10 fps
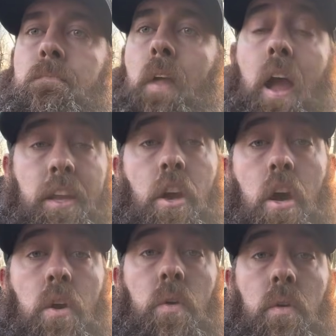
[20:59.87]
I
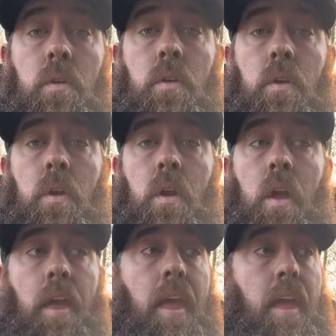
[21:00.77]
go.
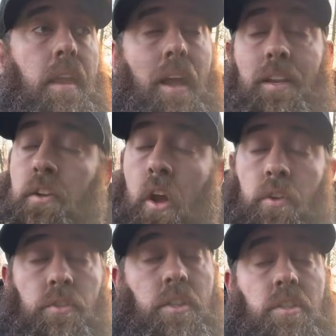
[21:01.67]
And I'll
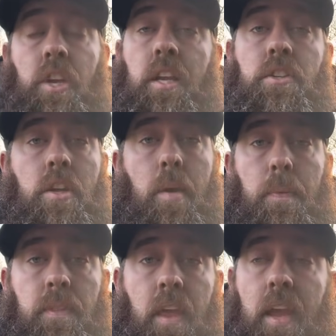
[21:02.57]
just change a
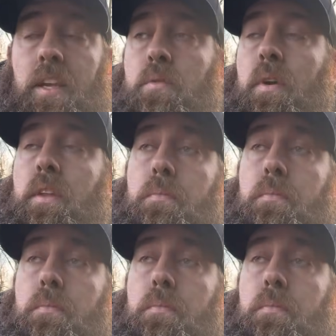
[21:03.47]
couple things, whether